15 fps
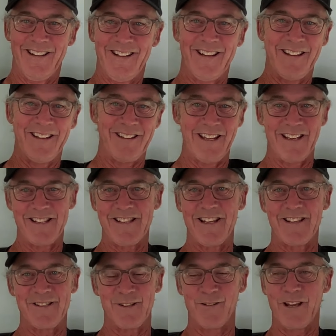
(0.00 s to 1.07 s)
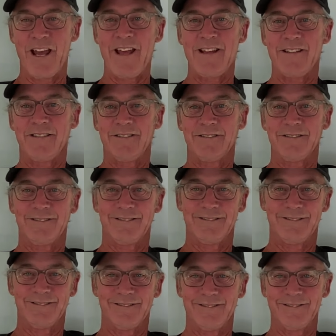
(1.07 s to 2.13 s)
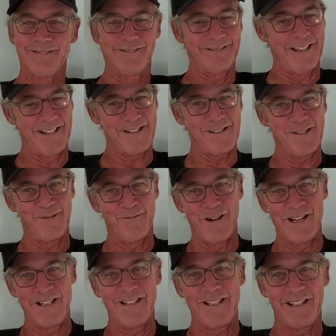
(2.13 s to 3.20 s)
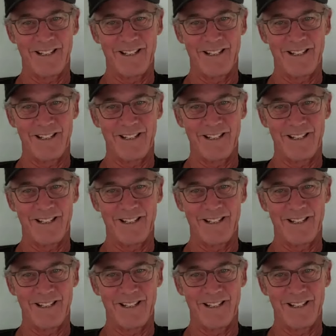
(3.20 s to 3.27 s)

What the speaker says: And then he says, okay, that's the one,